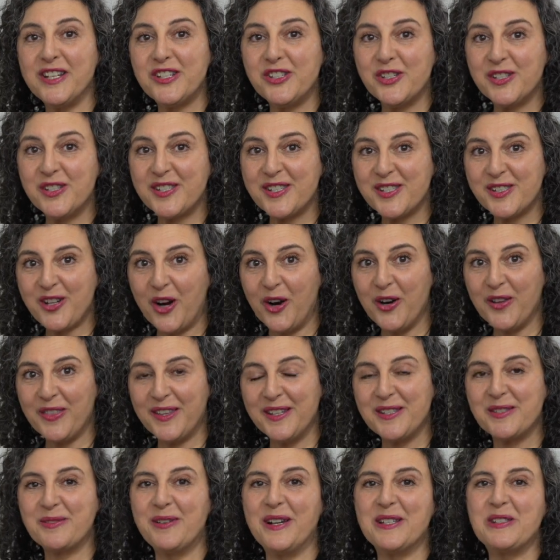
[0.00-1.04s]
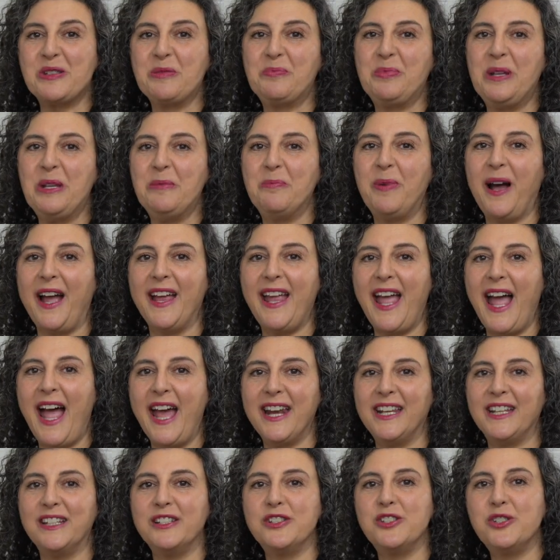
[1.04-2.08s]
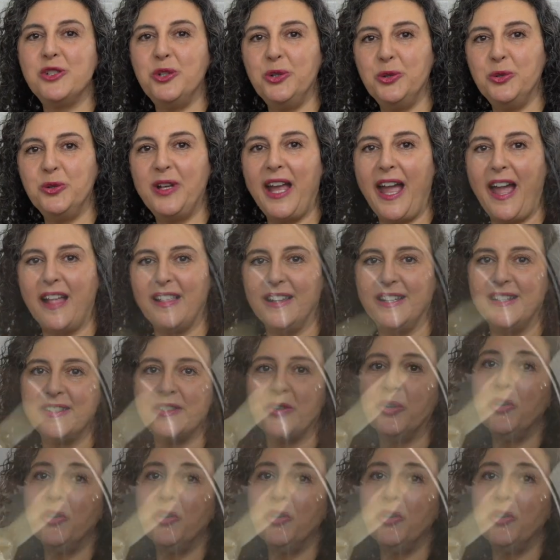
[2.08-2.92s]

To start this recipe by adding 2 gallons